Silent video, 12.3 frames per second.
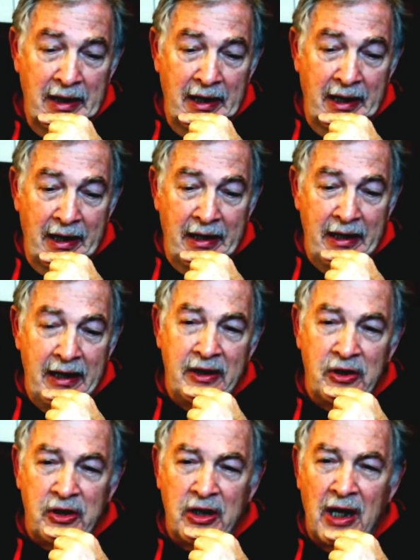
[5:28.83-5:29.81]
And he had
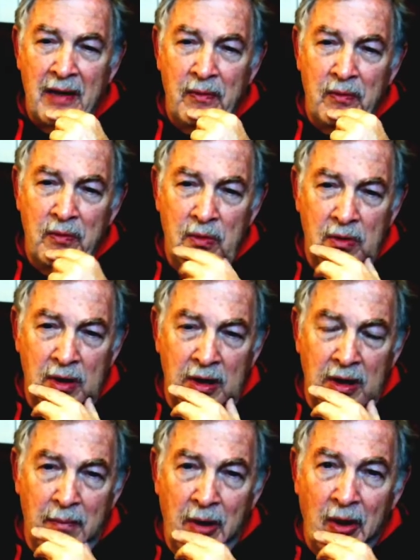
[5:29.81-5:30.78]
just gotten
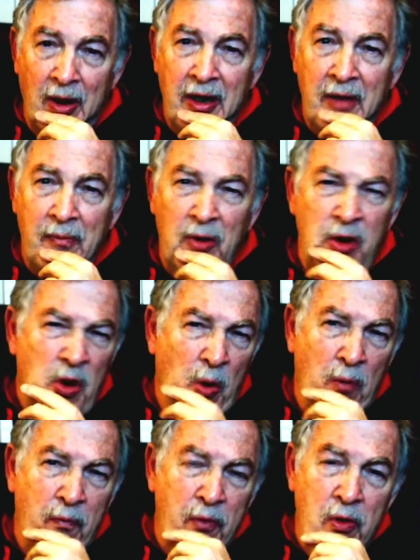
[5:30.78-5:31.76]
married, a
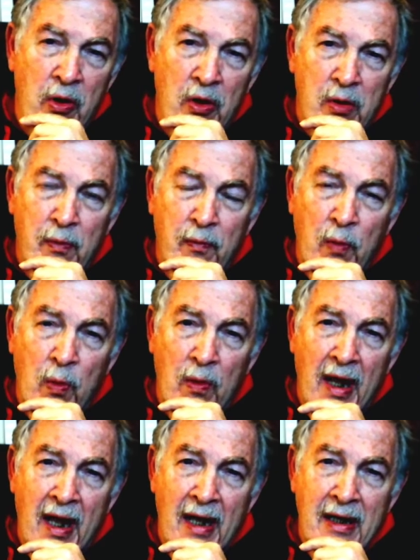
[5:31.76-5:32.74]
few years before
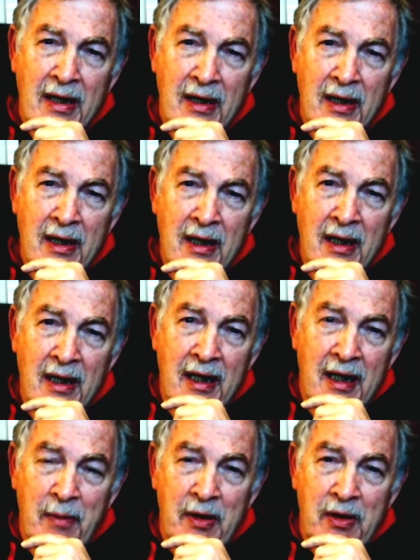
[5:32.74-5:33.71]
that. And
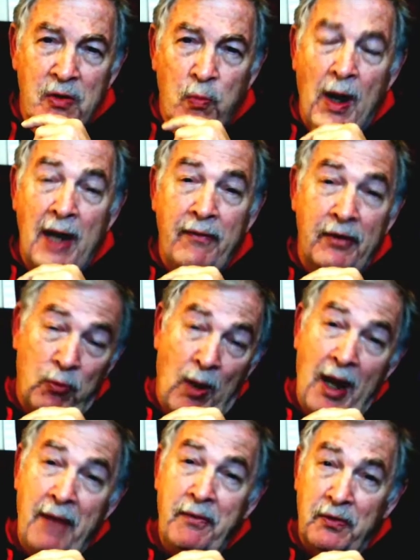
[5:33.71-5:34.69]
him and his wife
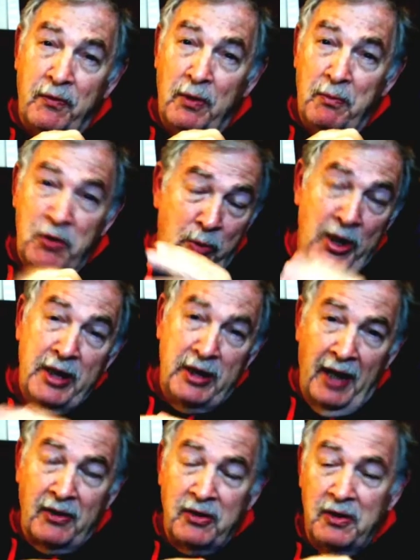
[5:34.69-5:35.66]
is from Spring,
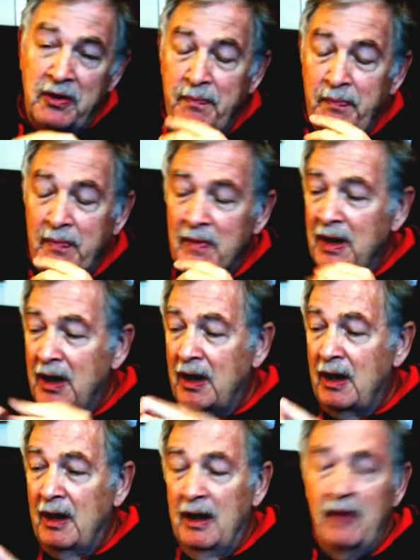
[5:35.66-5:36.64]
Texas,
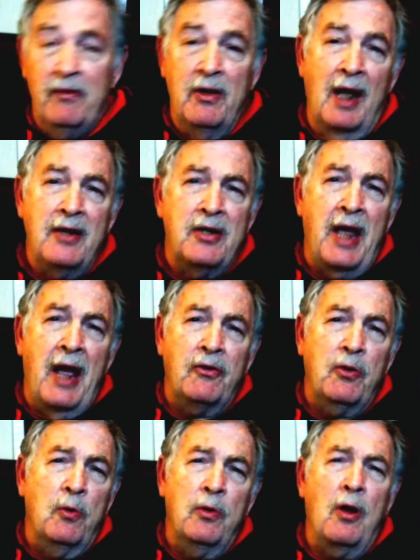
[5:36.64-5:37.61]
live in a nice house
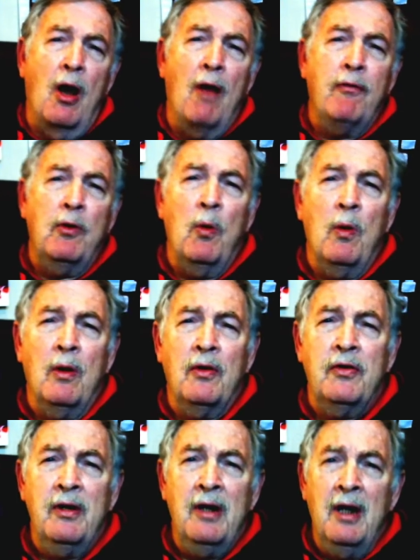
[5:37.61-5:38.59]
on the golf
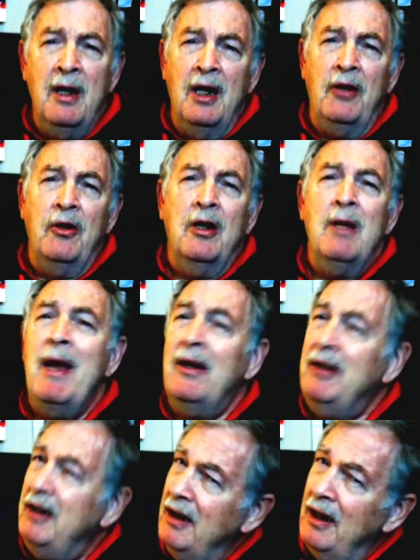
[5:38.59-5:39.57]
course. You come out to
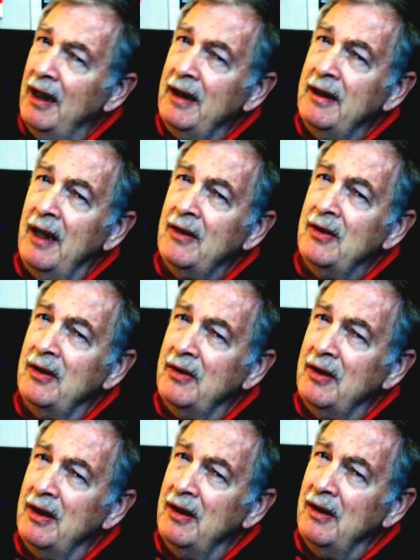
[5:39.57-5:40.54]
Eagle Lake, Texas,
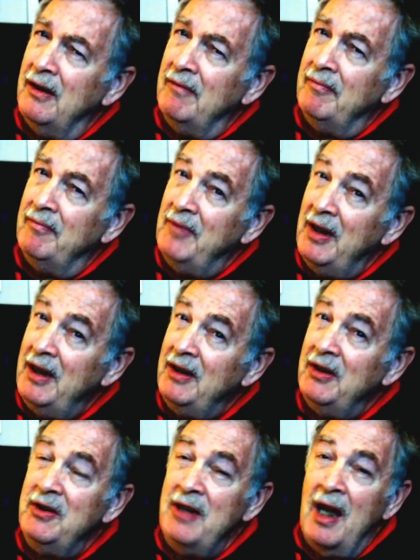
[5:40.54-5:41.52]
and there's
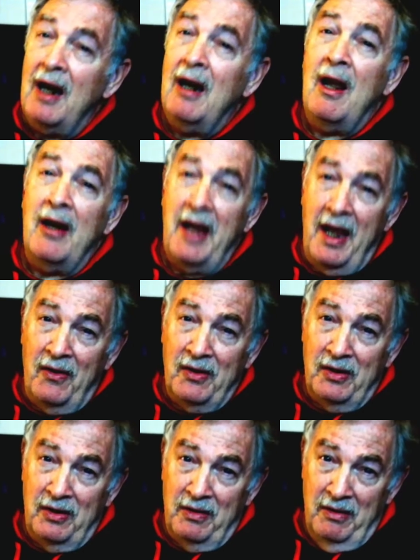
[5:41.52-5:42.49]
just not a lot of
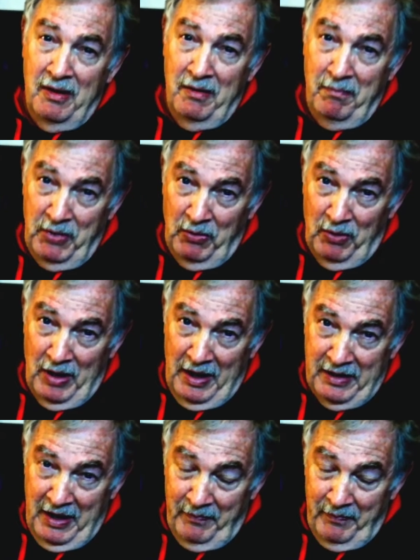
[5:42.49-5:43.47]
houses built like
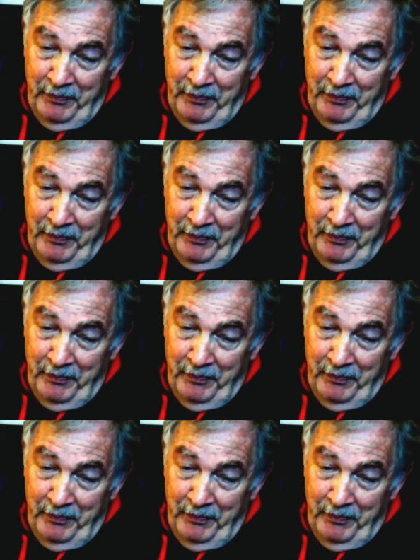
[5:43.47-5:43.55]
that.